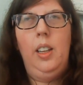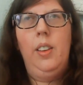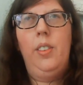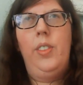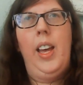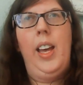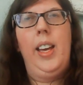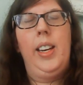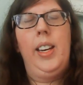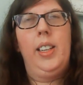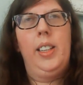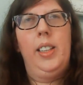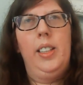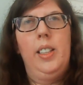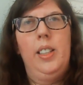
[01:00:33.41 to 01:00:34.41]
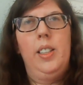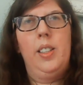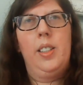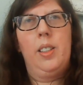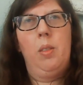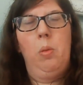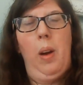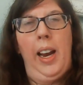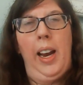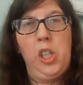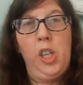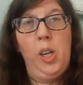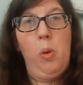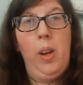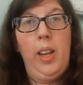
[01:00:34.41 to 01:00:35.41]
that is
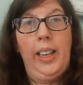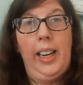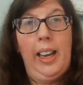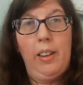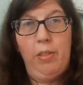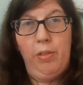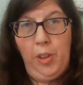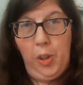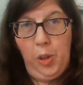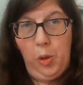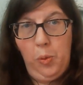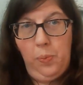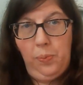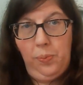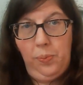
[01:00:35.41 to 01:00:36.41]
actually running out of food.